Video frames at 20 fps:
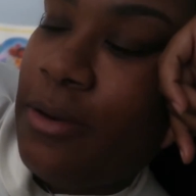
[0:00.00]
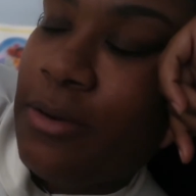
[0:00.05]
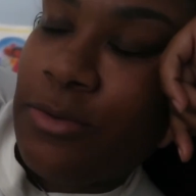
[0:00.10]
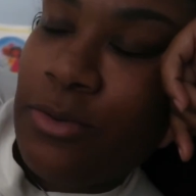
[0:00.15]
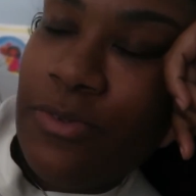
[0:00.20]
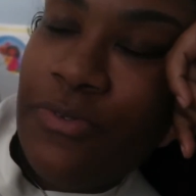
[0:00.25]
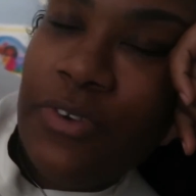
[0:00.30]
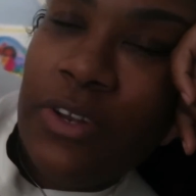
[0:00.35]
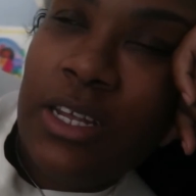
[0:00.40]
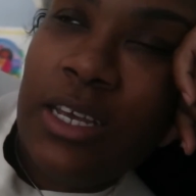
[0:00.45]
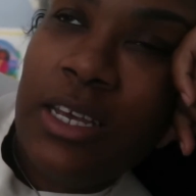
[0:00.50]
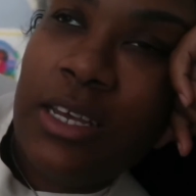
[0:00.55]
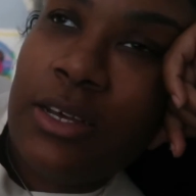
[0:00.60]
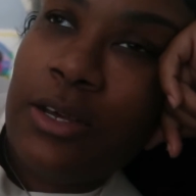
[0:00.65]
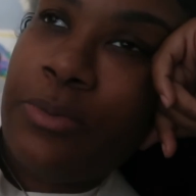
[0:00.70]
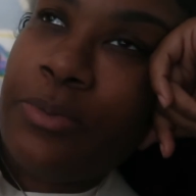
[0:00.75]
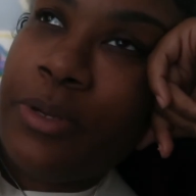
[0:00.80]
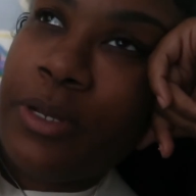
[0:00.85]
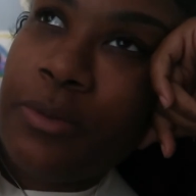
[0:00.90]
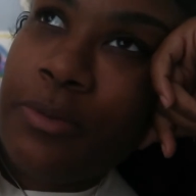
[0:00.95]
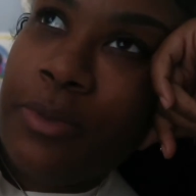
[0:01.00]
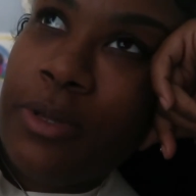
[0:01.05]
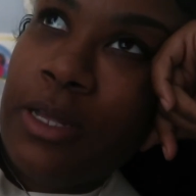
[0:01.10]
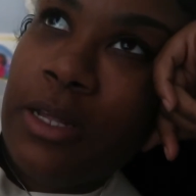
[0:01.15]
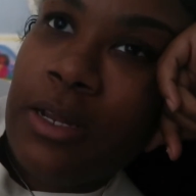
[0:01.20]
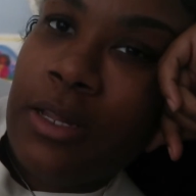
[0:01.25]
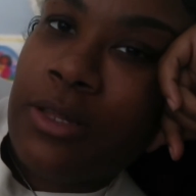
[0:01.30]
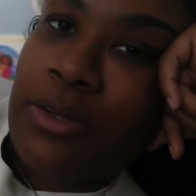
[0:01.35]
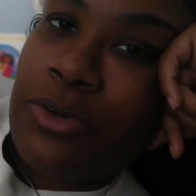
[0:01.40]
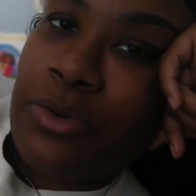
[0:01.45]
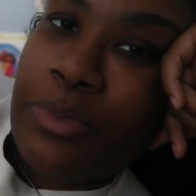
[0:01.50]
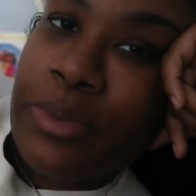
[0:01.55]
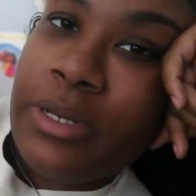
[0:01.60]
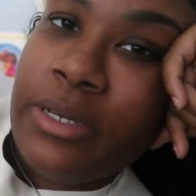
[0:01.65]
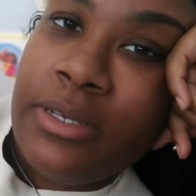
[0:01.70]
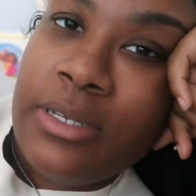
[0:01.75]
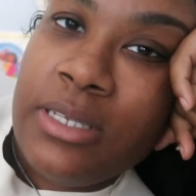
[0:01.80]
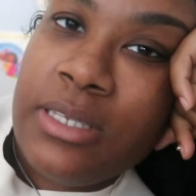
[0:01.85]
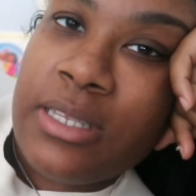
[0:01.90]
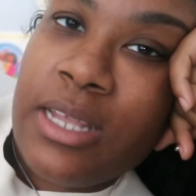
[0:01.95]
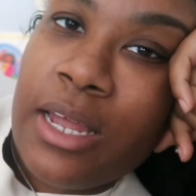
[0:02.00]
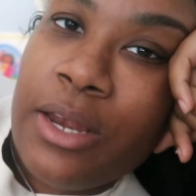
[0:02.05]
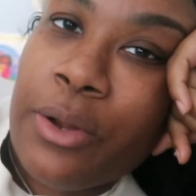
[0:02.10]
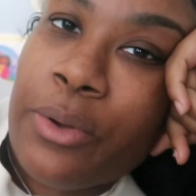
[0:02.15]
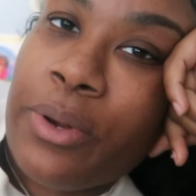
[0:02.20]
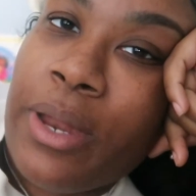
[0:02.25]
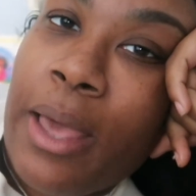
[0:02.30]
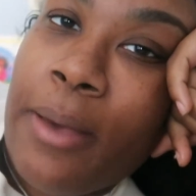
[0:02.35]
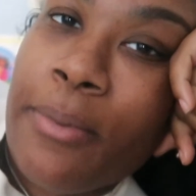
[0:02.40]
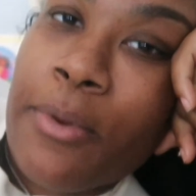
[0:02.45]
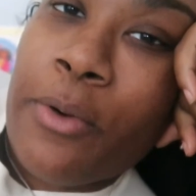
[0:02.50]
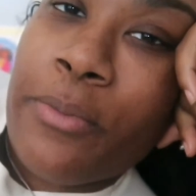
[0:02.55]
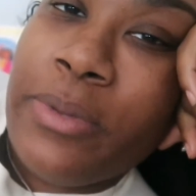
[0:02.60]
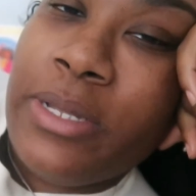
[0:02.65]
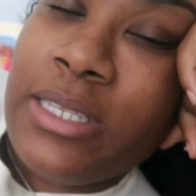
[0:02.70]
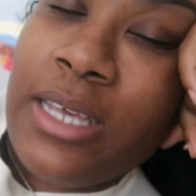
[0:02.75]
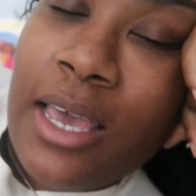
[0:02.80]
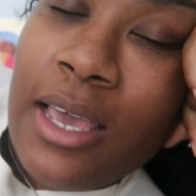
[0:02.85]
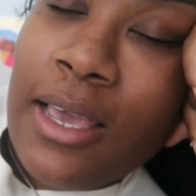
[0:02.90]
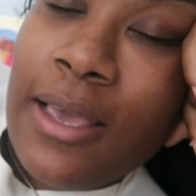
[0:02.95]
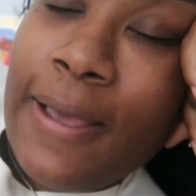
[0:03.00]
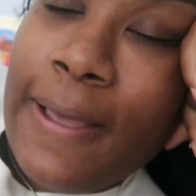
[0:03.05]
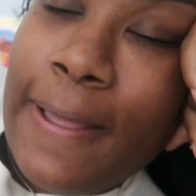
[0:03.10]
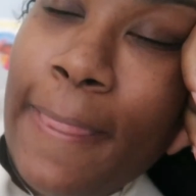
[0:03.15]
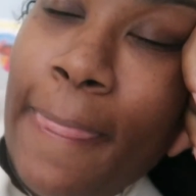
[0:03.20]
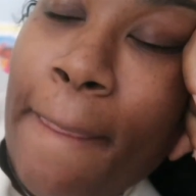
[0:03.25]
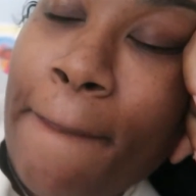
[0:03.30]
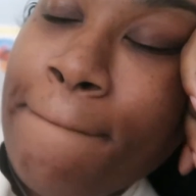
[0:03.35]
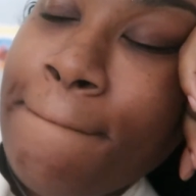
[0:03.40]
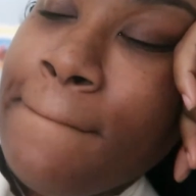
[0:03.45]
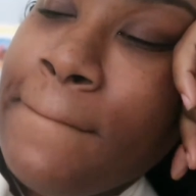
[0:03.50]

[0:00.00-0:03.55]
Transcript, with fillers: nap because we finna get up in a, in a little bit. It's not no nap gonna be taken,